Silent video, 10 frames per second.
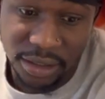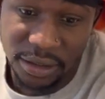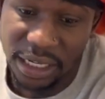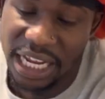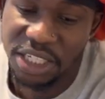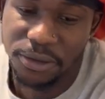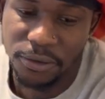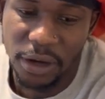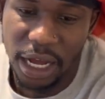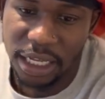Nah, that's
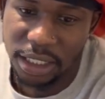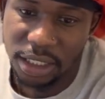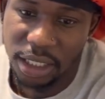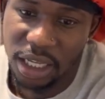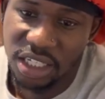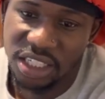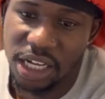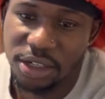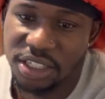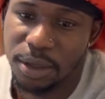fire. Shout
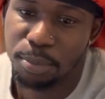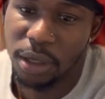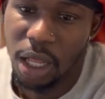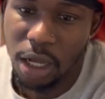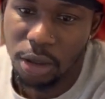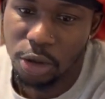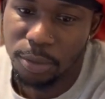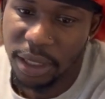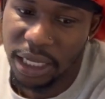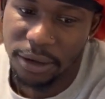out to Blanco,
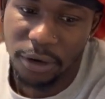man.